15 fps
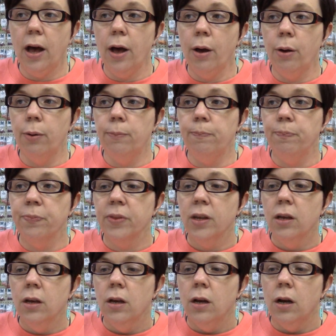Um,
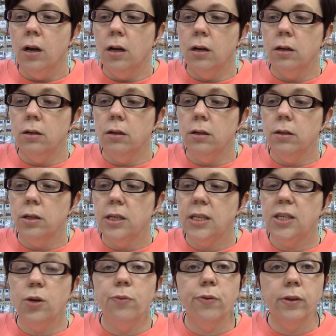uh,
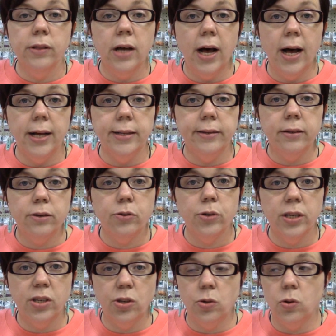silver lined
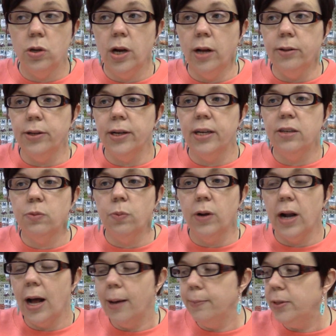crystal color is
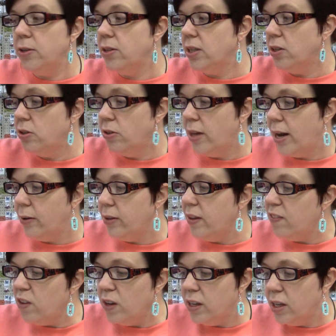what I'm using. So that'll
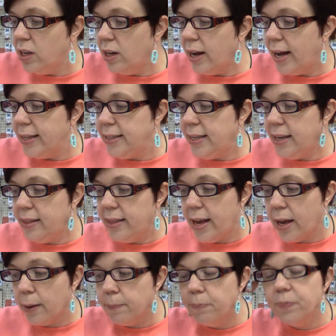give you a good idea
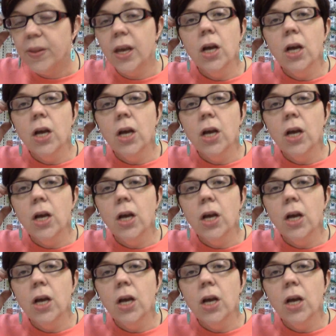there.